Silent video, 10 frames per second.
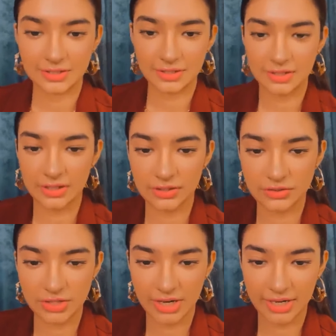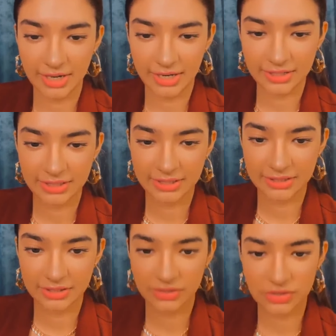Can you try adding
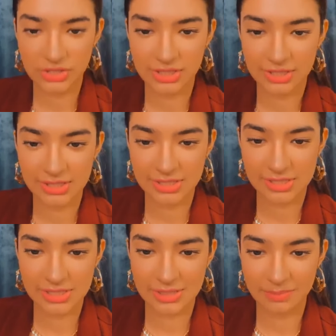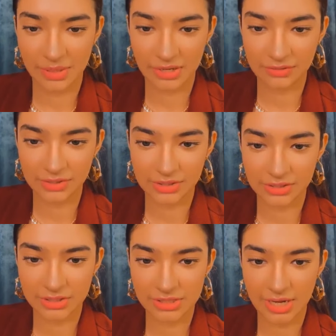Anushkin's power,
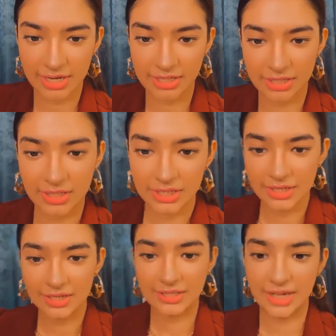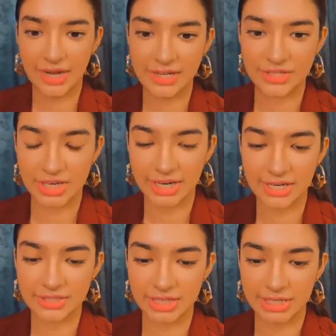Sahil? Yeah, I'll try. I'll
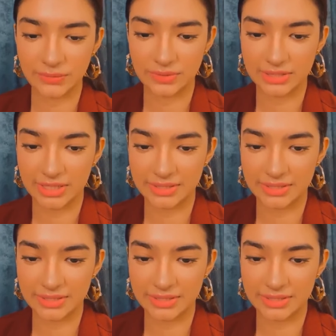try doing that.